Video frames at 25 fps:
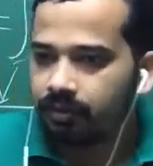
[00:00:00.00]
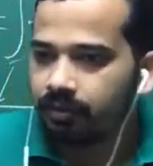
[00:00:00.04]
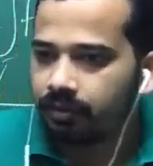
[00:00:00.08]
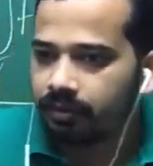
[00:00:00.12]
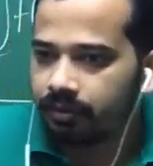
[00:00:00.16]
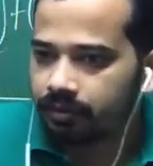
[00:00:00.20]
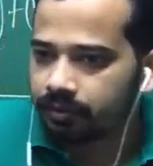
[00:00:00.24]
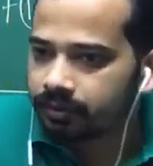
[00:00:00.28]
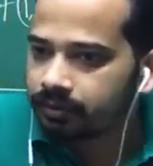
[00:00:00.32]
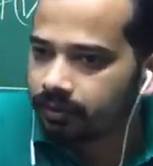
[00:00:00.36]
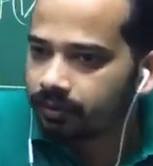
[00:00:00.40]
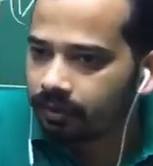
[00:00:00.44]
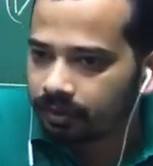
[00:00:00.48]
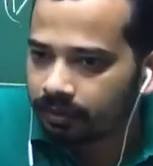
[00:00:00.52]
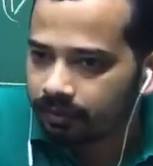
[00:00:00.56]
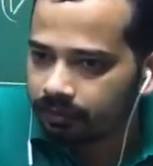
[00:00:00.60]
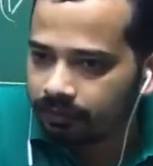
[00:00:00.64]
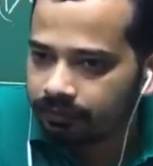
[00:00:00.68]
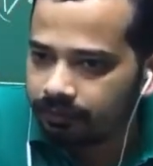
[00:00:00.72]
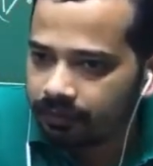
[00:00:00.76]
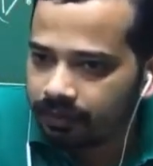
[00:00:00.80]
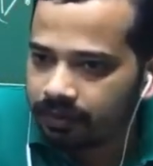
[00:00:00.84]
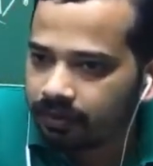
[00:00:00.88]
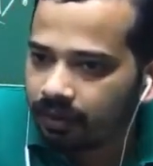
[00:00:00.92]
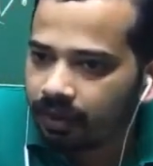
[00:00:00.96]

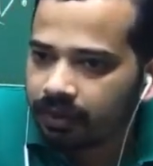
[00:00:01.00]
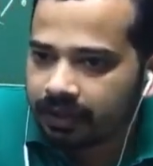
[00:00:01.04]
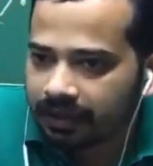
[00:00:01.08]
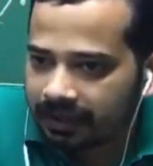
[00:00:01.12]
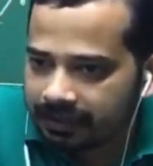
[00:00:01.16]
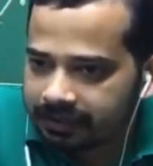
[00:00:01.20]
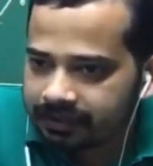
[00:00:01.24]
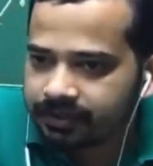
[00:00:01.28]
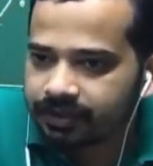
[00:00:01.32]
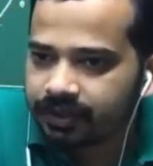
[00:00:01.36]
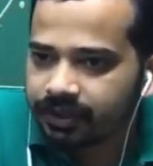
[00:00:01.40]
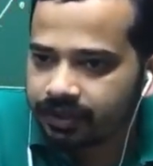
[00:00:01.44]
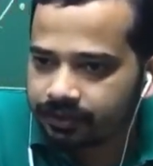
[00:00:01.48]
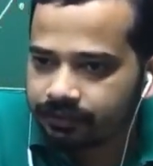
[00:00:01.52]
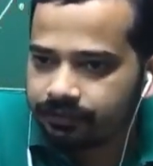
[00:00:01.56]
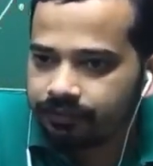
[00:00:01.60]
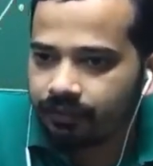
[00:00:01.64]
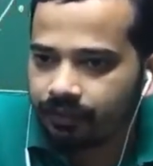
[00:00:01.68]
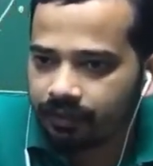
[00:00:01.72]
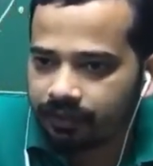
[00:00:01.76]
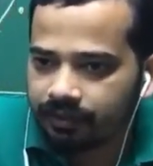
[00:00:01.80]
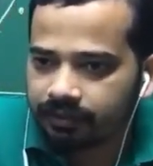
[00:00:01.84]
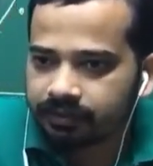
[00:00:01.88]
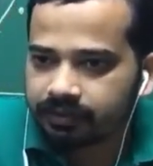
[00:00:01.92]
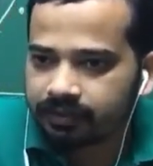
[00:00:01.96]
will not exist
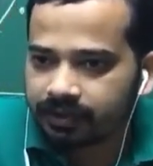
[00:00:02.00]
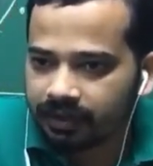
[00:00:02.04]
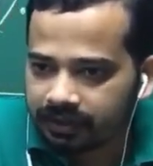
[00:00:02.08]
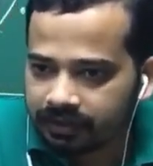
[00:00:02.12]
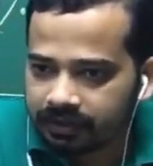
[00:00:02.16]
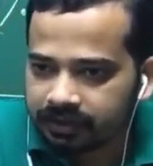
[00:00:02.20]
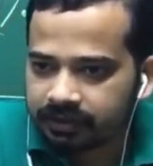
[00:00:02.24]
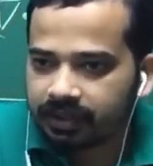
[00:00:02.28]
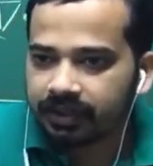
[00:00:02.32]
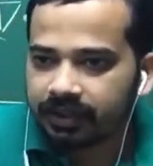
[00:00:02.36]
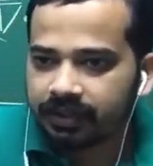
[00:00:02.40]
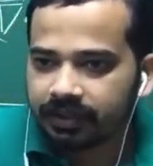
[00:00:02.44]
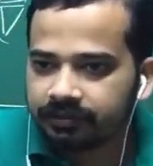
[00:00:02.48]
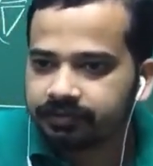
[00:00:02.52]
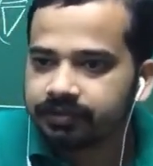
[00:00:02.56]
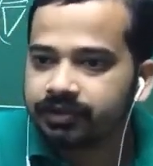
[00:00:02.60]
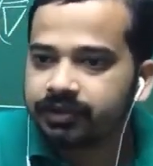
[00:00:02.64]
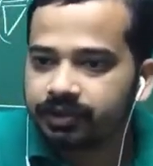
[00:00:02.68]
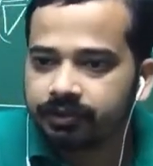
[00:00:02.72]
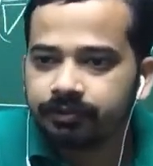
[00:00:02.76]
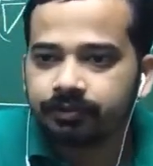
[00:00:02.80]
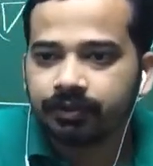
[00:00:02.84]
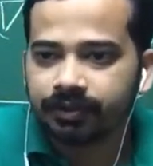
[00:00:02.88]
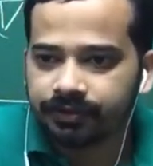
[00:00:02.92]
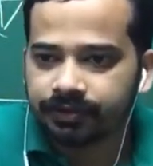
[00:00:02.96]
for that kind of
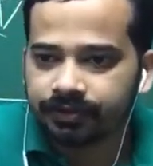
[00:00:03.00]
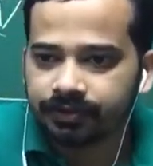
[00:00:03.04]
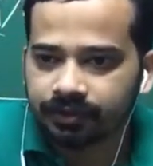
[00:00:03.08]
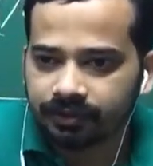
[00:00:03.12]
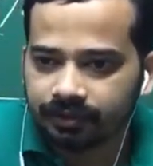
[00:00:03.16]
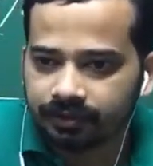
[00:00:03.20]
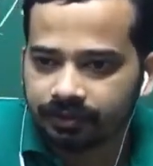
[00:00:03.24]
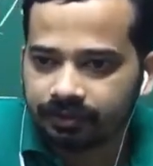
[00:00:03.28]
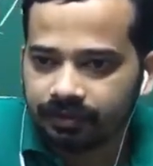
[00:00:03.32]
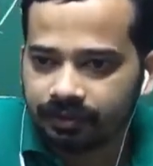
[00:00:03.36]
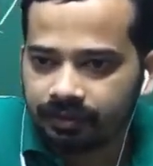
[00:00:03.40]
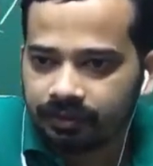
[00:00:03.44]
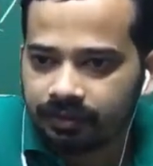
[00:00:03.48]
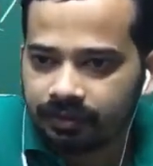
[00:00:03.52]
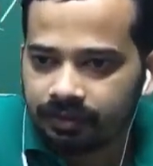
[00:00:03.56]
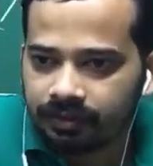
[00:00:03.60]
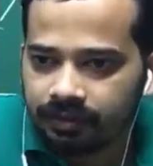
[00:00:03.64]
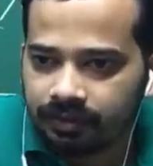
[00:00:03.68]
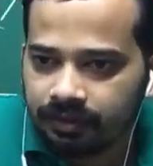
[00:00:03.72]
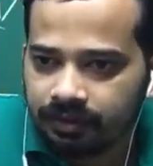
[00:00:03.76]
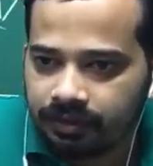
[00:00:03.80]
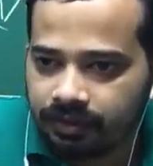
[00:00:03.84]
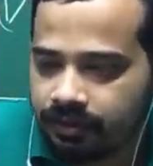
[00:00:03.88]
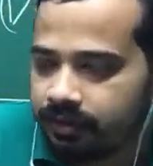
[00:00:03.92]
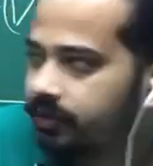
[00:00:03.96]
situation.
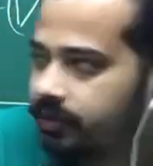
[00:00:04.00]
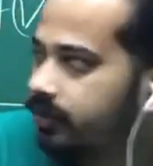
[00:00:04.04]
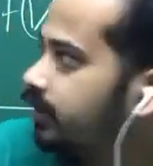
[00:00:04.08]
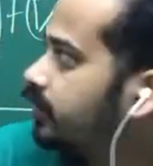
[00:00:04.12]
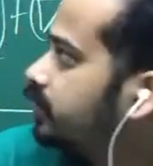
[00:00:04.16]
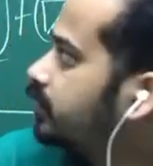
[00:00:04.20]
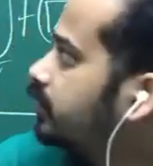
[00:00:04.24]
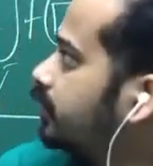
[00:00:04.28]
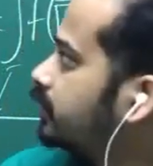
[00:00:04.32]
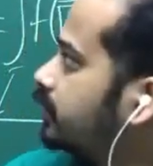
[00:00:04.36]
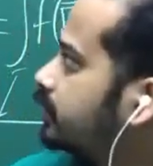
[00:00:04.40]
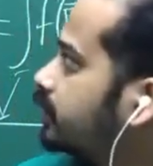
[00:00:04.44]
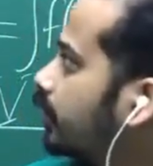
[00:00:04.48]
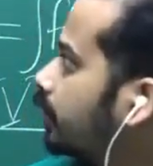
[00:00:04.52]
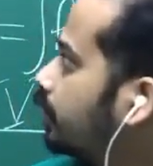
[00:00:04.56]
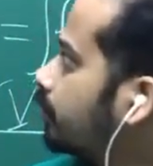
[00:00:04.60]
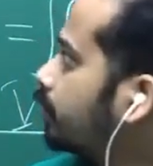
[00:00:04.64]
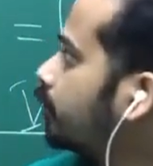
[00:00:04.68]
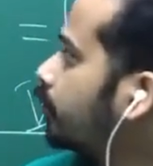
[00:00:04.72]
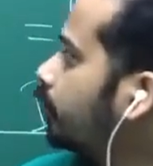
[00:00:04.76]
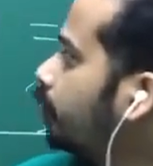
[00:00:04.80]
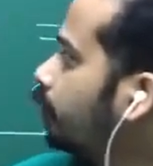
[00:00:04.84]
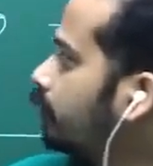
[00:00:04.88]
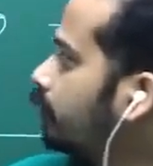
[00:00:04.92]
These things are true